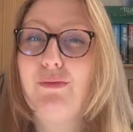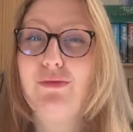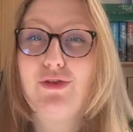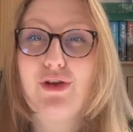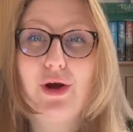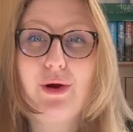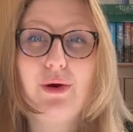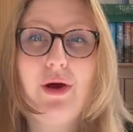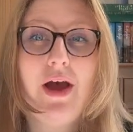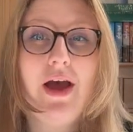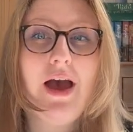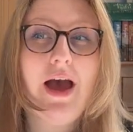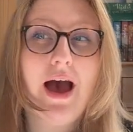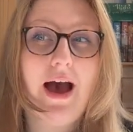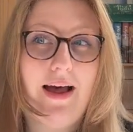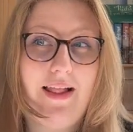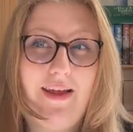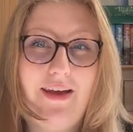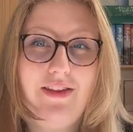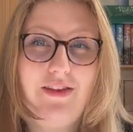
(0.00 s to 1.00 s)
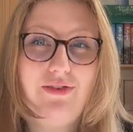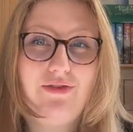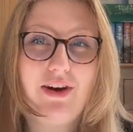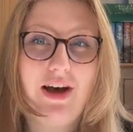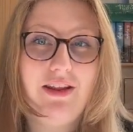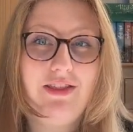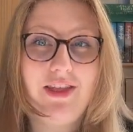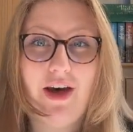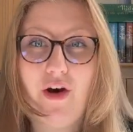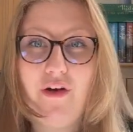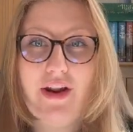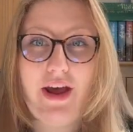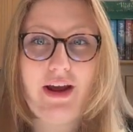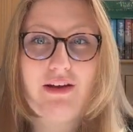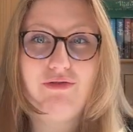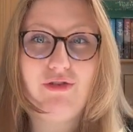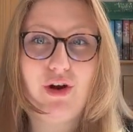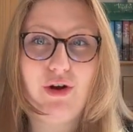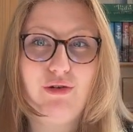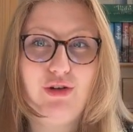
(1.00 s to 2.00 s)
So I like the fact that on
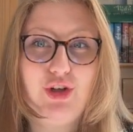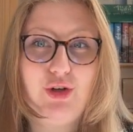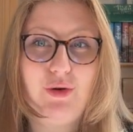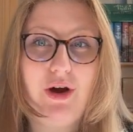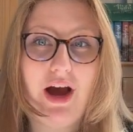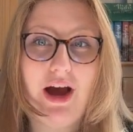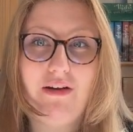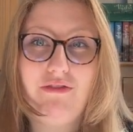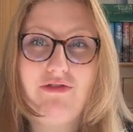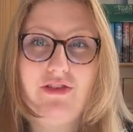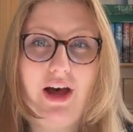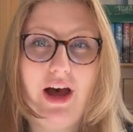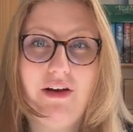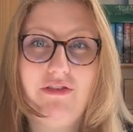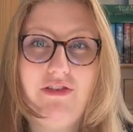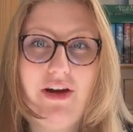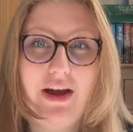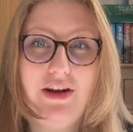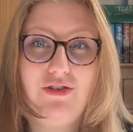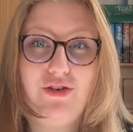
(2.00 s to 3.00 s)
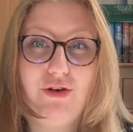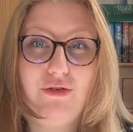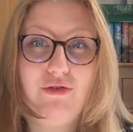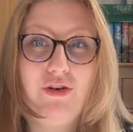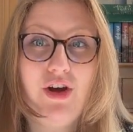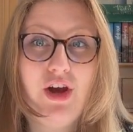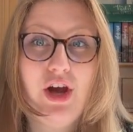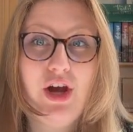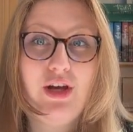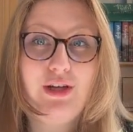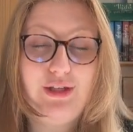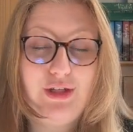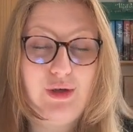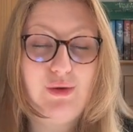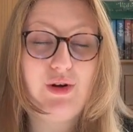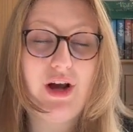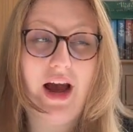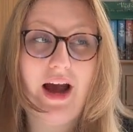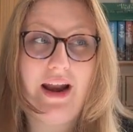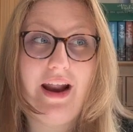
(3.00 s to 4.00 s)
iPhone you have that effect of you
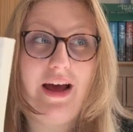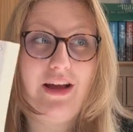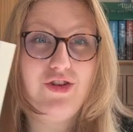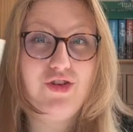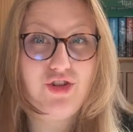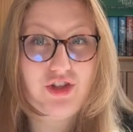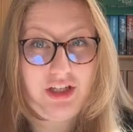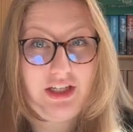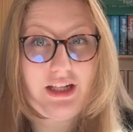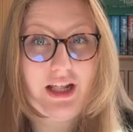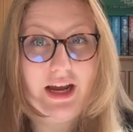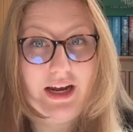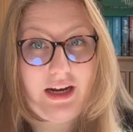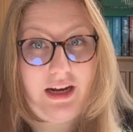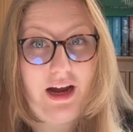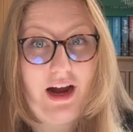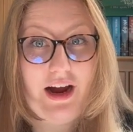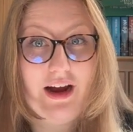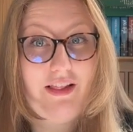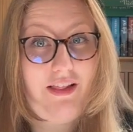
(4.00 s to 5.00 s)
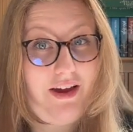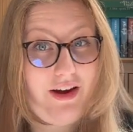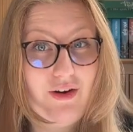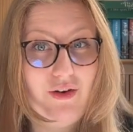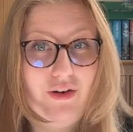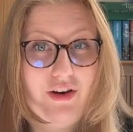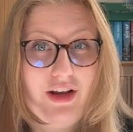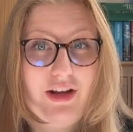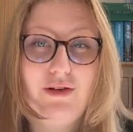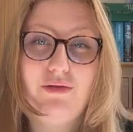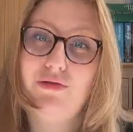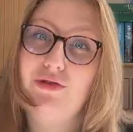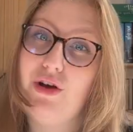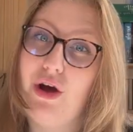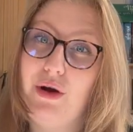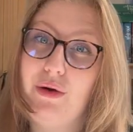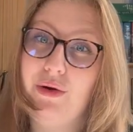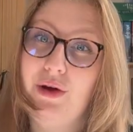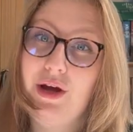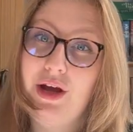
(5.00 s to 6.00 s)
can actually like highlight on it.
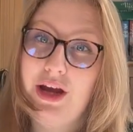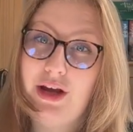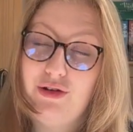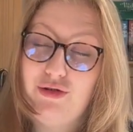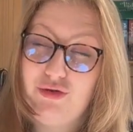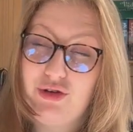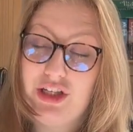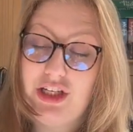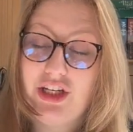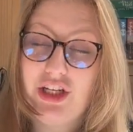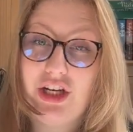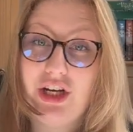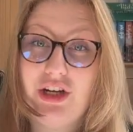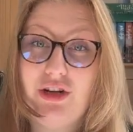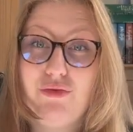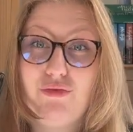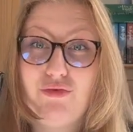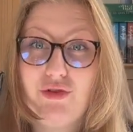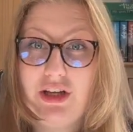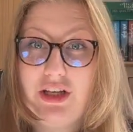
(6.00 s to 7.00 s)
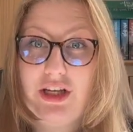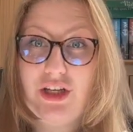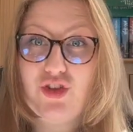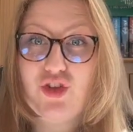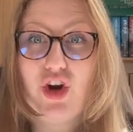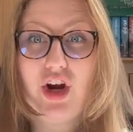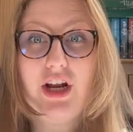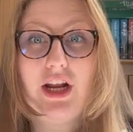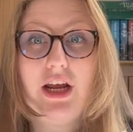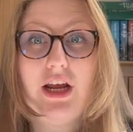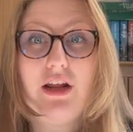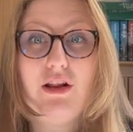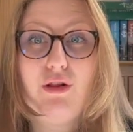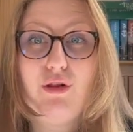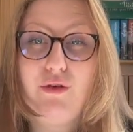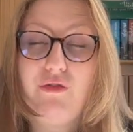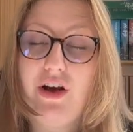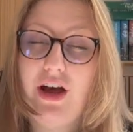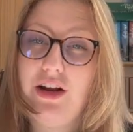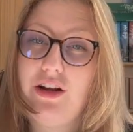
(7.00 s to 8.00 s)
So it's really good, really enjoyed it.
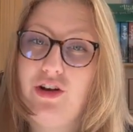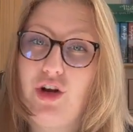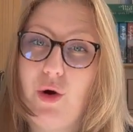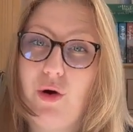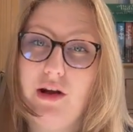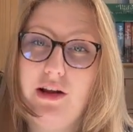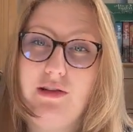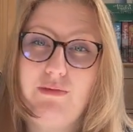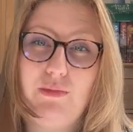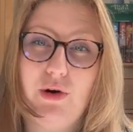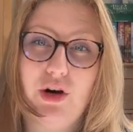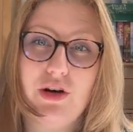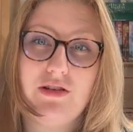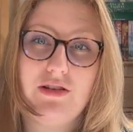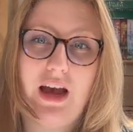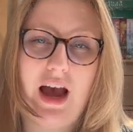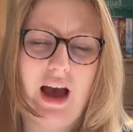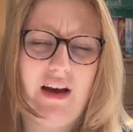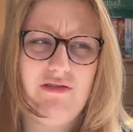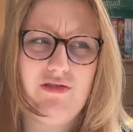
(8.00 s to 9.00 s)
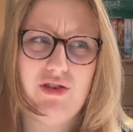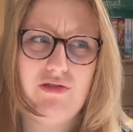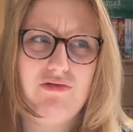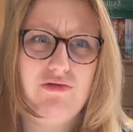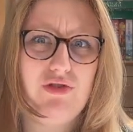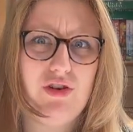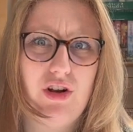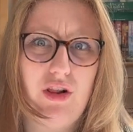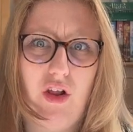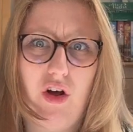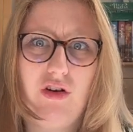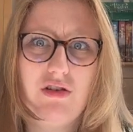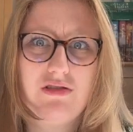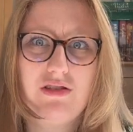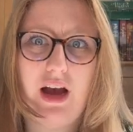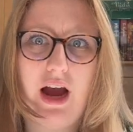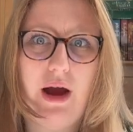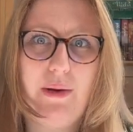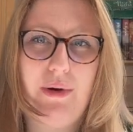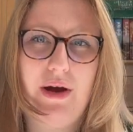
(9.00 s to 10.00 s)
Love Hannah Cohen books, have done for a long
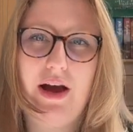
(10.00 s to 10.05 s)
time.